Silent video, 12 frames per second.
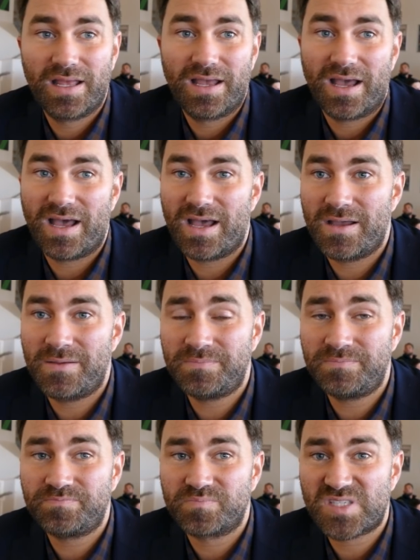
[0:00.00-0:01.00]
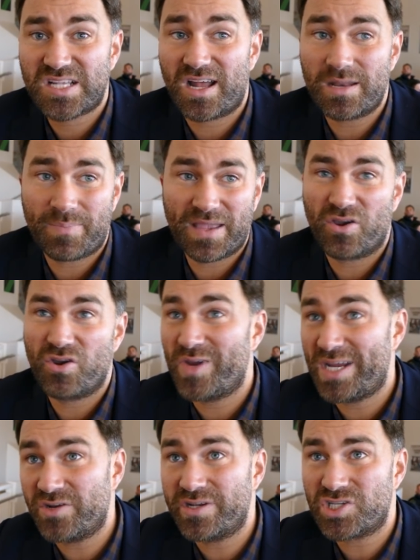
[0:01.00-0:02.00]
Um, slightly bigger
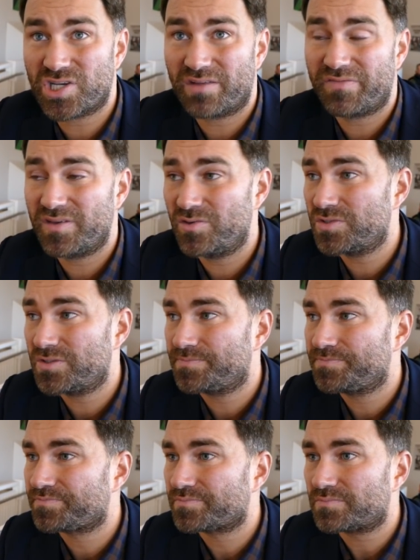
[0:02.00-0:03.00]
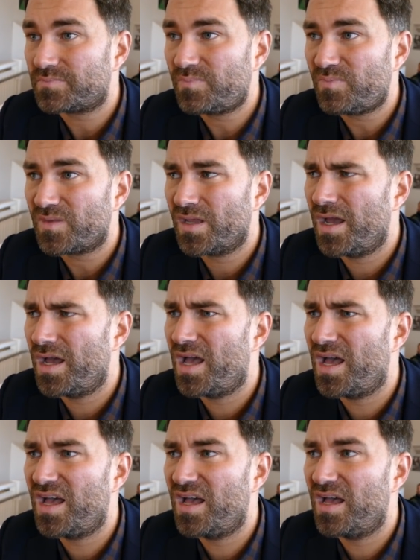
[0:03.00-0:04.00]
arena in Sheffield.
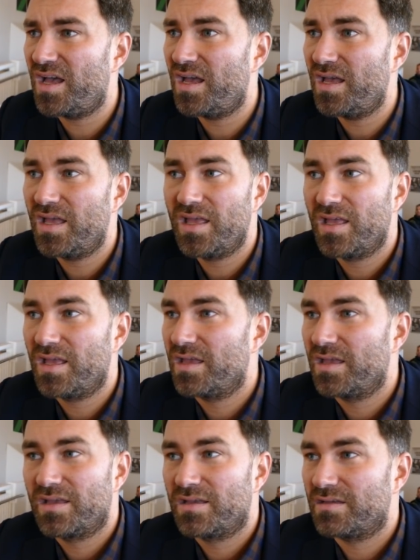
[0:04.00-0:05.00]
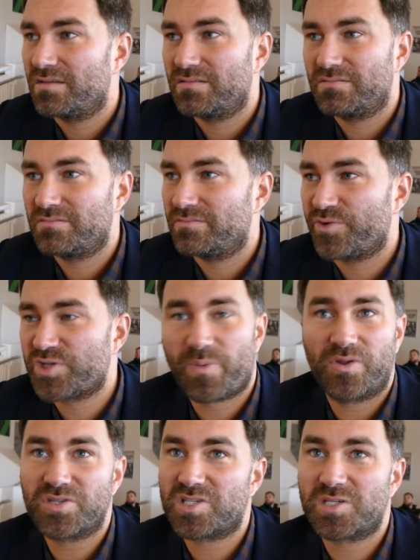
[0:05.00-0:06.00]
Uh,
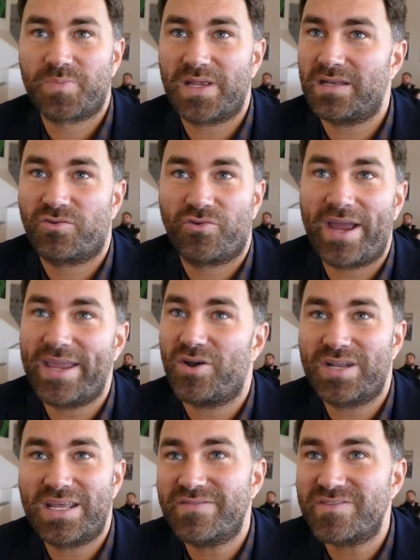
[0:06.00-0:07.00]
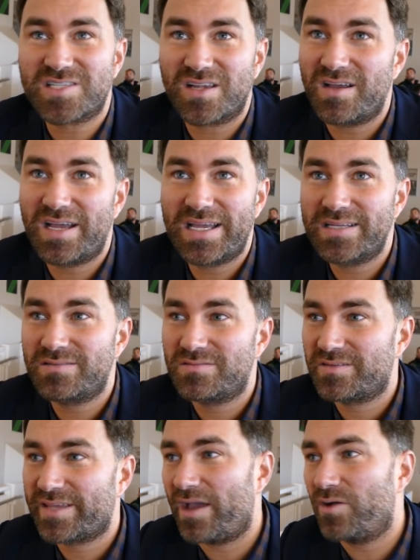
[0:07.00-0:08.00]
response has been great on either side.
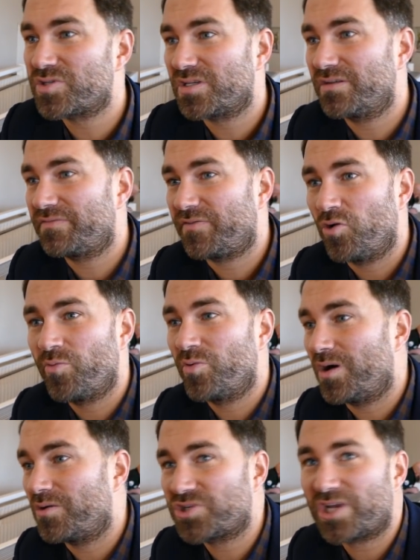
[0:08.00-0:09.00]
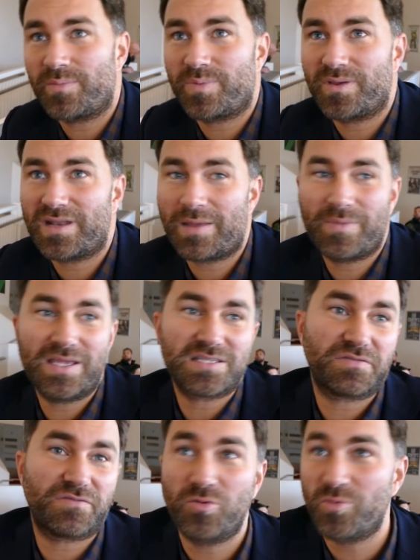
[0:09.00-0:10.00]
Kell's a former world champion, Amir's
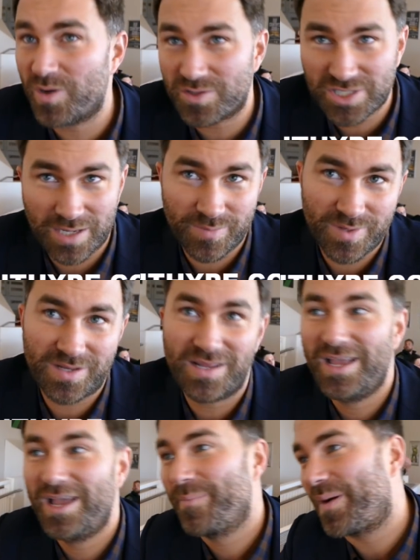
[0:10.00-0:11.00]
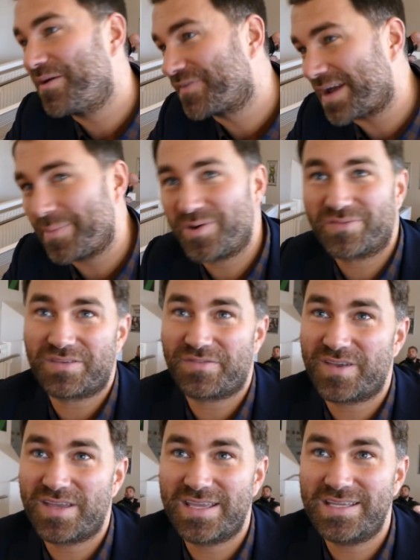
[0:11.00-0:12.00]
a former world champion, both coming off
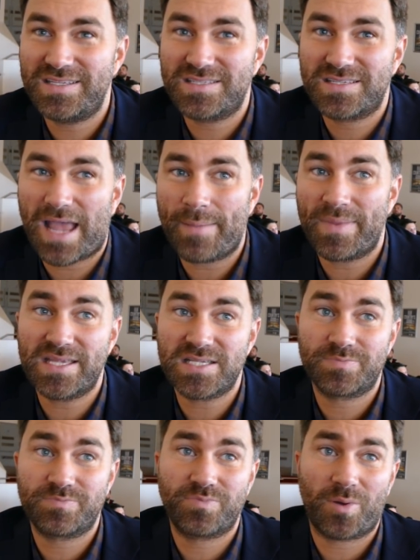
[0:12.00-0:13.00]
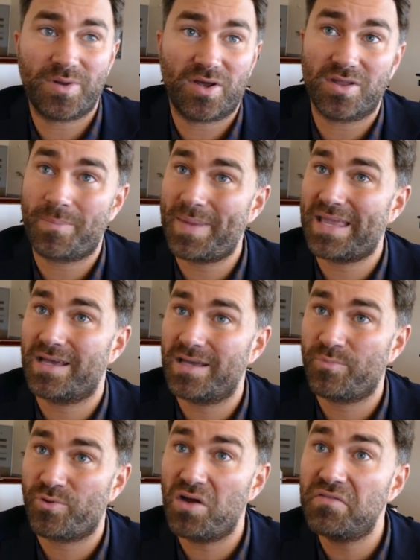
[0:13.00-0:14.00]
defeats. Amir's probably got the bigger
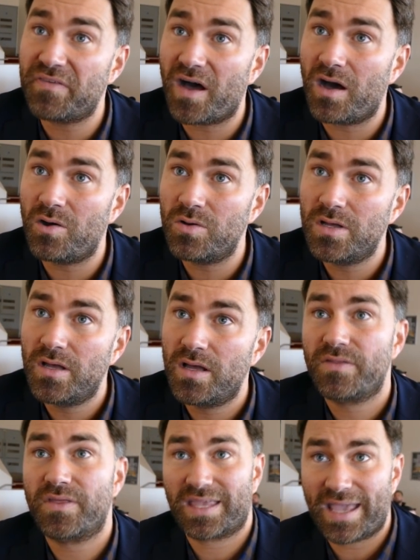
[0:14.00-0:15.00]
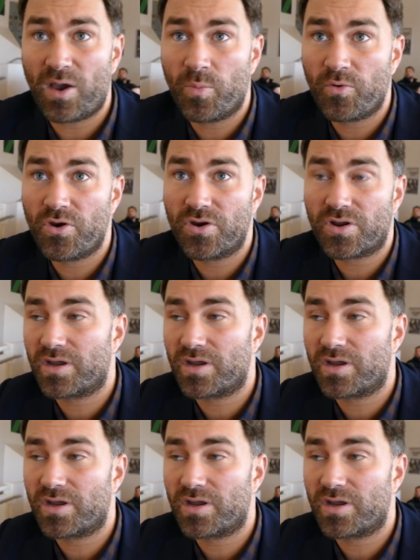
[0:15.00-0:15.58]
profile than Kell Brook.